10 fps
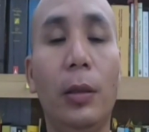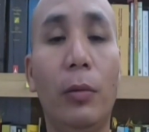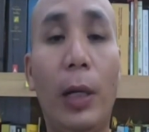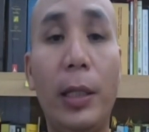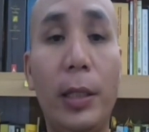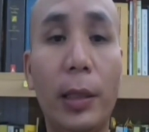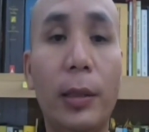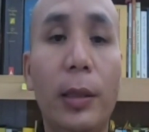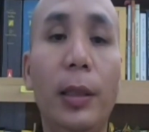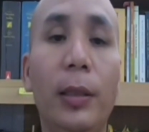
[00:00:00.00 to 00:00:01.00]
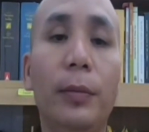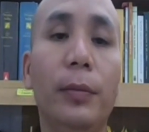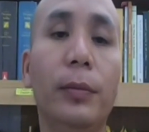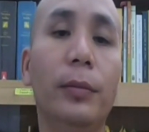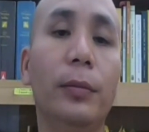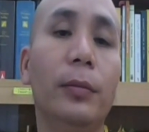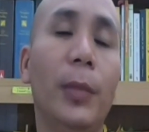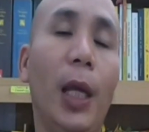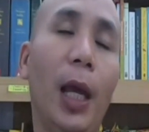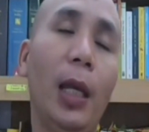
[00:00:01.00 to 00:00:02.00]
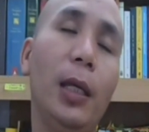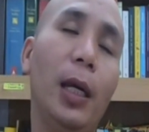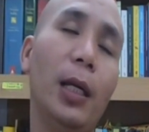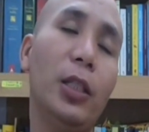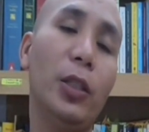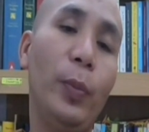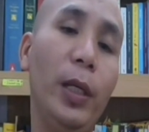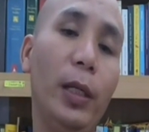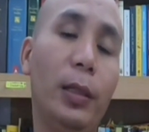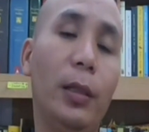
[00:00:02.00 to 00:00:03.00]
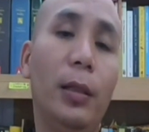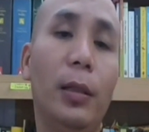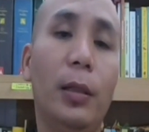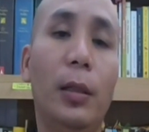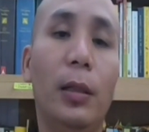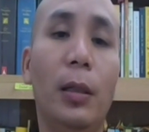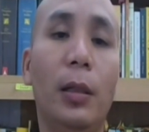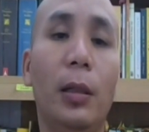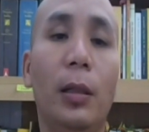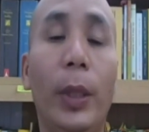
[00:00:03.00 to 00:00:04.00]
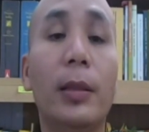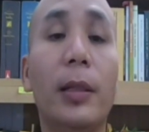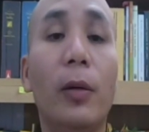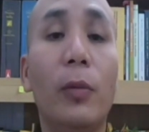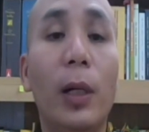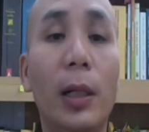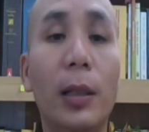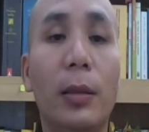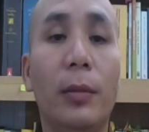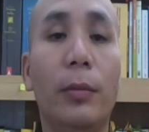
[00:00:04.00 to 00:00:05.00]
righteously, and he can speak pleasant words,